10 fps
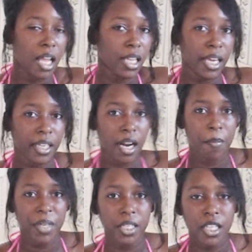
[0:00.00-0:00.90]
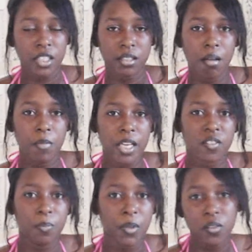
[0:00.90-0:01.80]
I like it. I mean, it's some
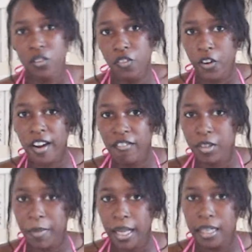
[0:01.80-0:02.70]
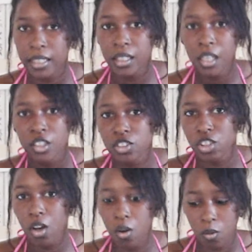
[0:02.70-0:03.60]
it's music for everybody. Yeah.
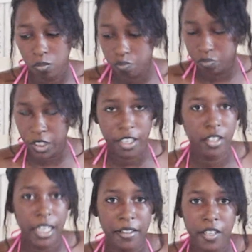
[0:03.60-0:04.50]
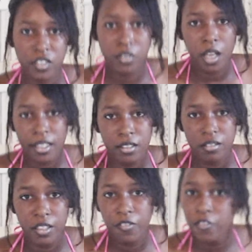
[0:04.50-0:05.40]
So there and there's lots
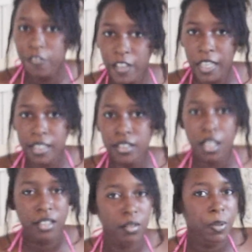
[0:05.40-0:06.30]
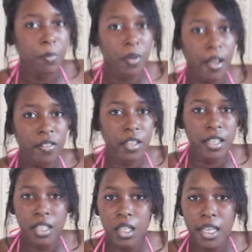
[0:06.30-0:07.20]
of different fans, lots of people out
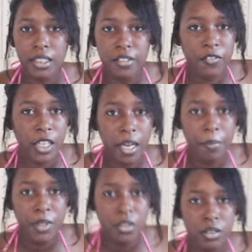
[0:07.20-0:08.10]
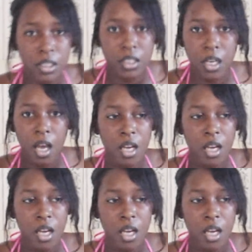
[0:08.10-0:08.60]
there that like different kind of music.